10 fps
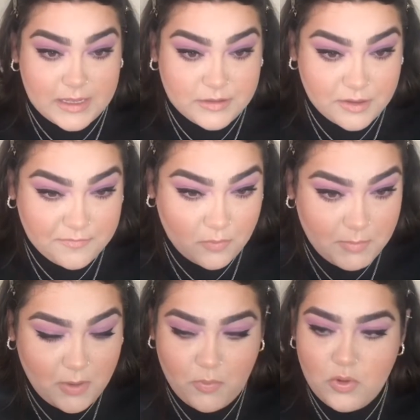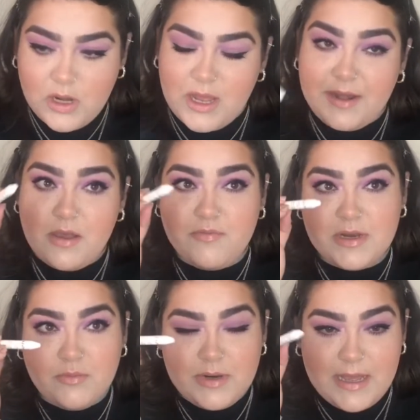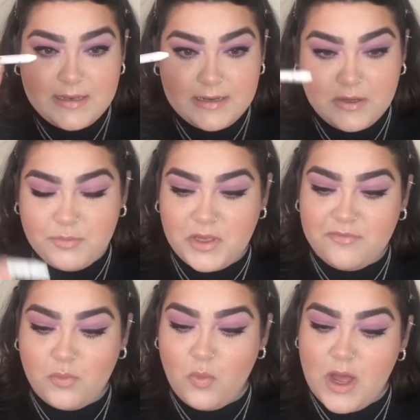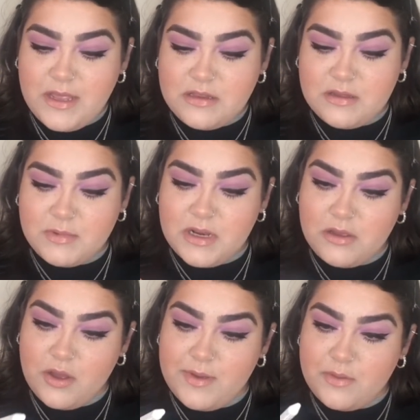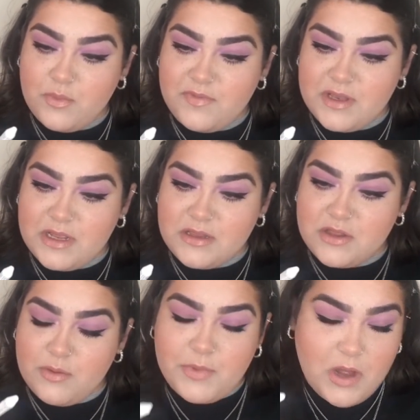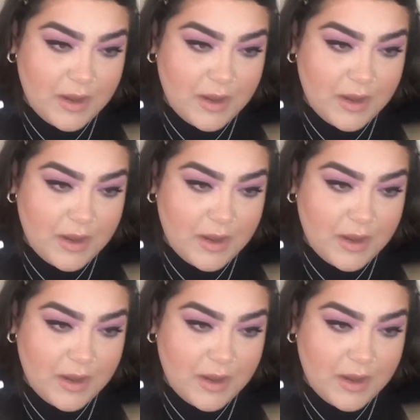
so for my waterline, I really want to add a little bit of a white, so I'm going to go in with the NYX Jumbo Eye